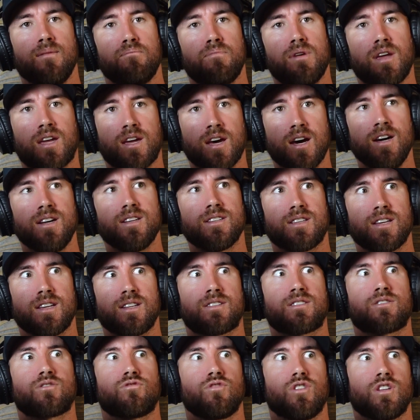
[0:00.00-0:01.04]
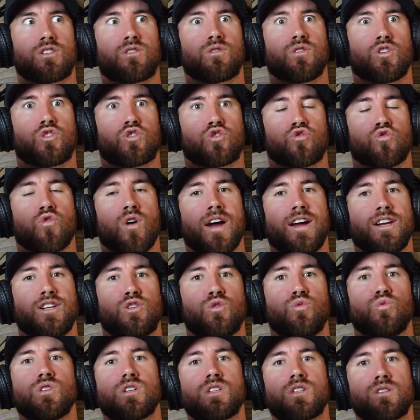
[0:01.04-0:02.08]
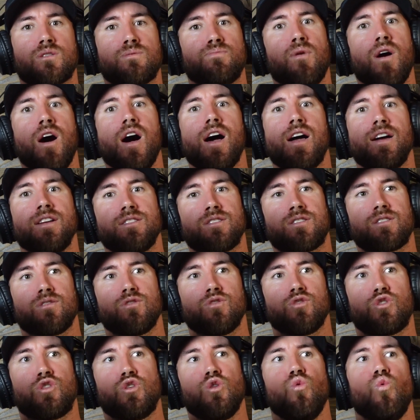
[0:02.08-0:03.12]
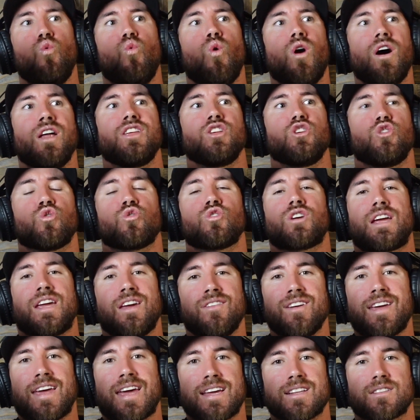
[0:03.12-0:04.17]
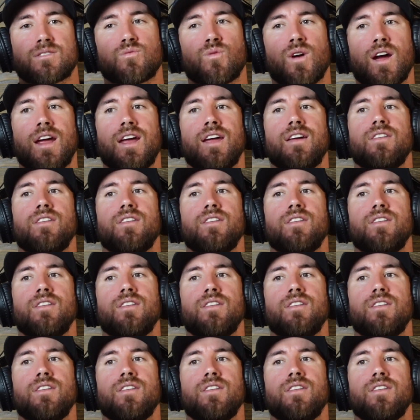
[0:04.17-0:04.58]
Because it's trying to respond to what you're giving it, right?